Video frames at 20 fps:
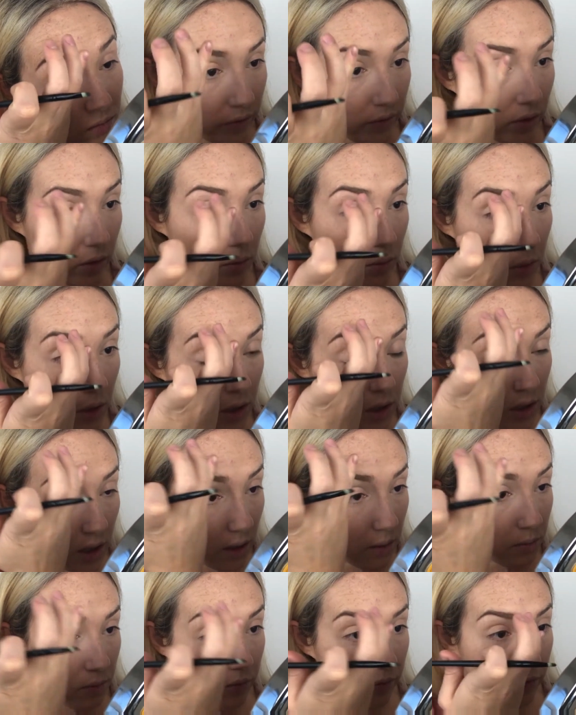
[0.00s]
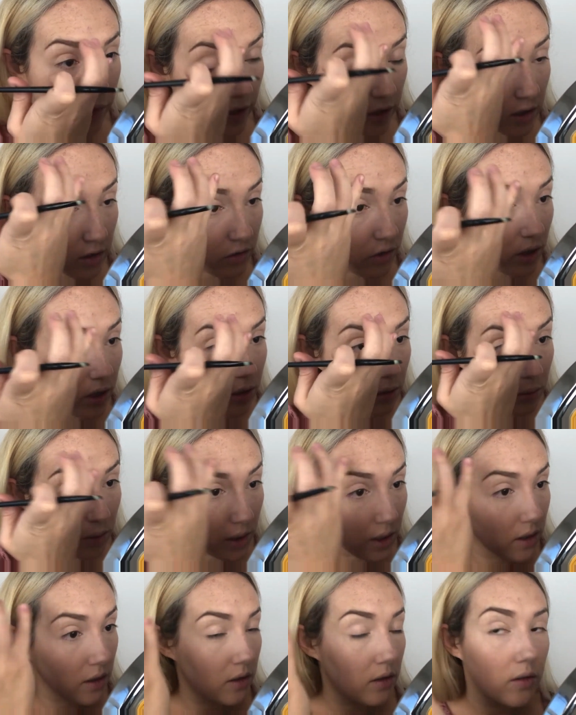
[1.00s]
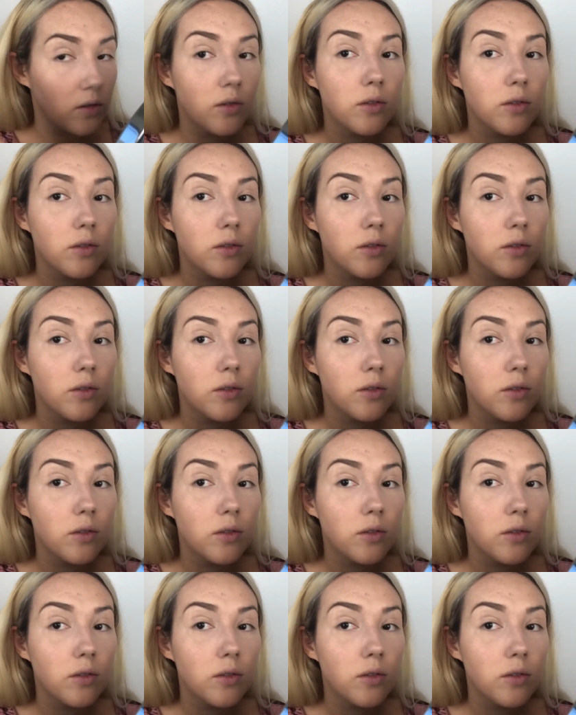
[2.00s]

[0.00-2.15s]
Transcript: If you messed up, fix right away.